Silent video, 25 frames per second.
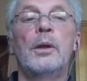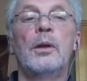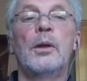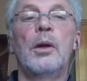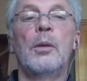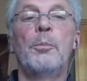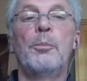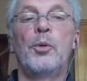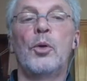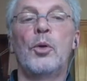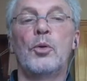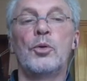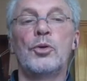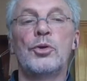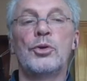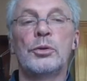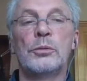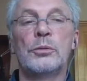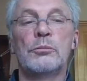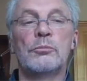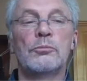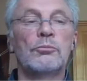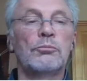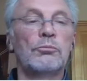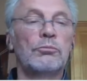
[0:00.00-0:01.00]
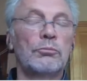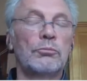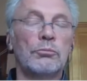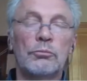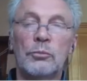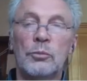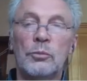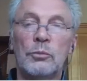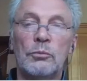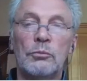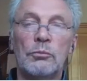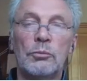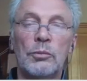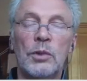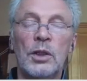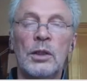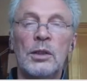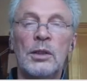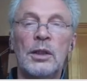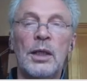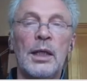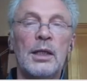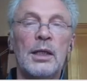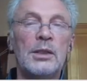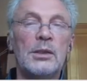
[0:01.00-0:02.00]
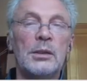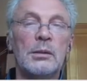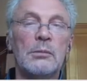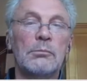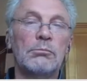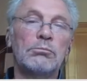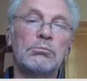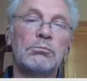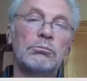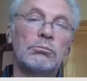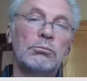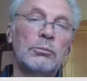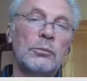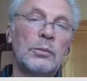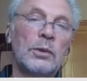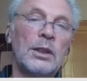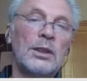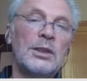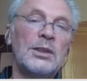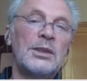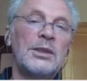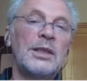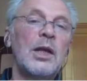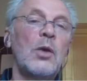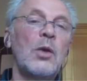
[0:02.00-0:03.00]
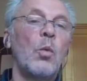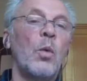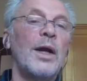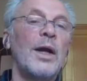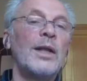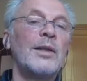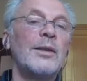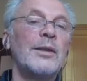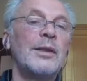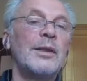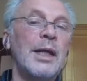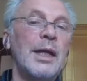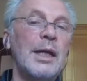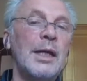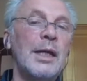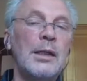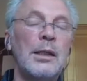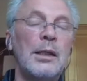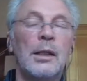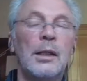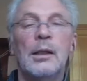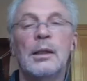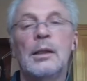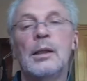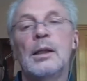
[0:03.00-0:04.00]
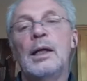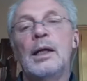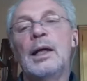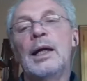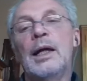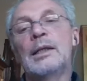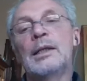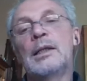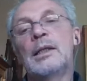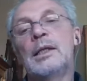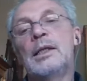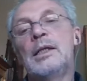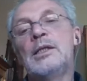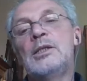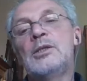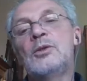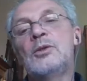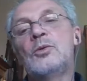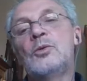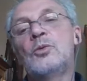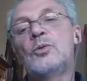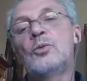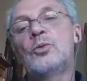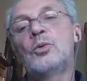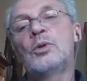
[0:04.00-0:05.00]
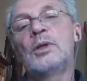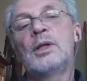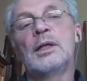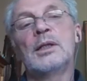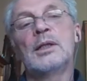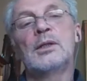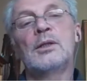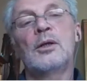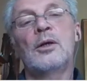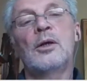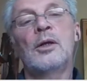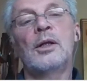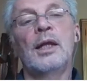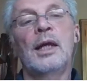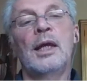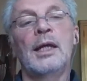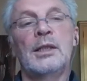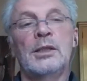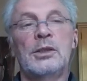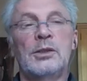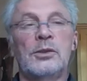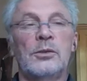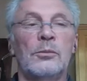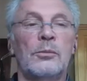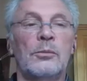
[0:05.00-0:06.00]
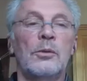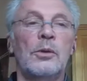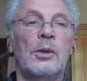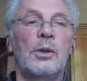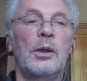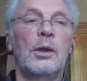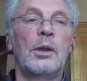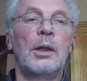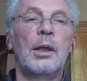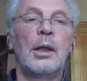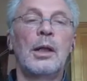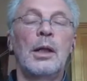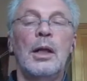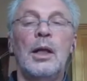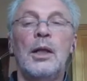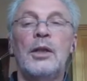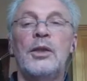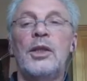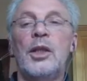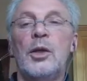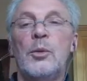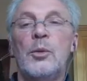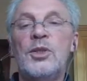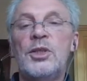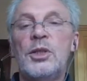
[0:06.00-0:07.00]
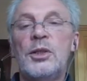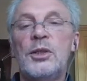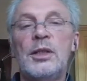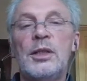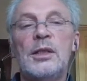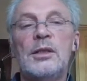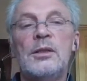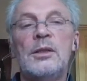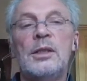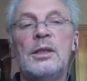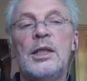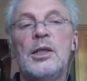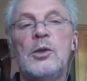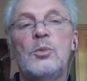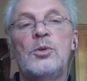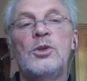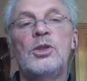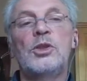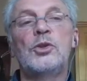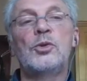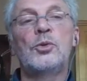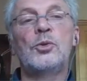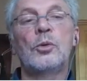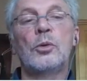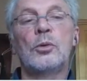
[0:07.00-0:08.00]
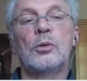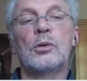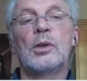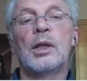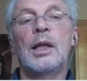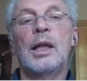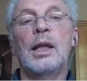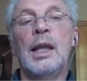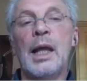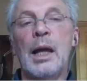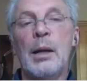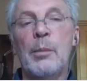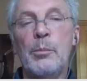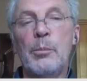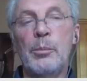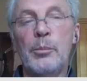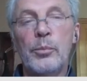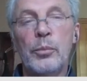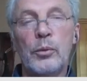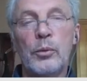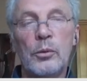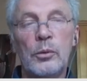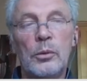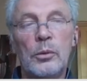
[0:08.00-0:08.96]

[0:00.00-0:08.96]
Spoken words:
approach. It takes, let's say, 1 day at least to get an answer. There is a technique which is called LAMP,